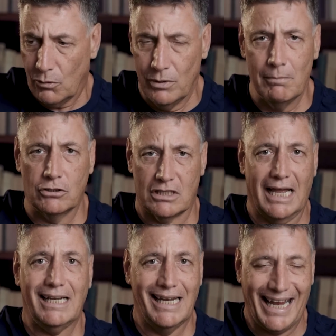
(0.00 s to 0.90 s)
We most
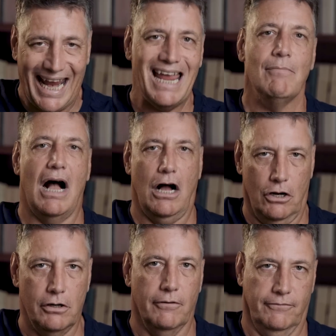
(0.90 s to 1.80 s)
likely came
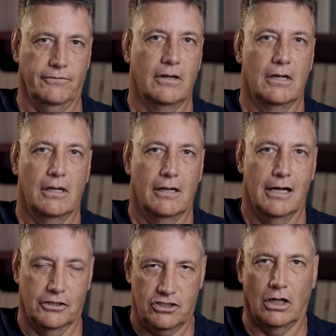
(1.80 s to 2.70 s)
out of
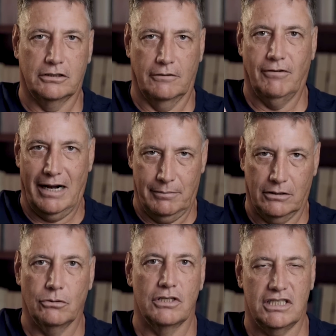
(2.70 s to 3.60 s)
a salt
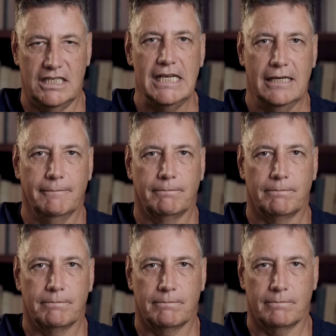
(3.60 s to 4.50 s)
environment called the sea
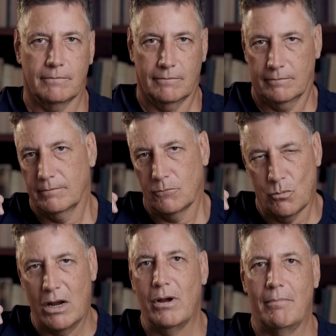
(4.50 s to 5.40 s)

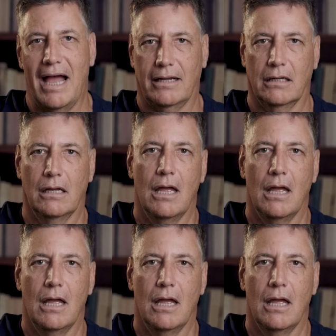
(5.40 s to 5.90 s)
way, way back.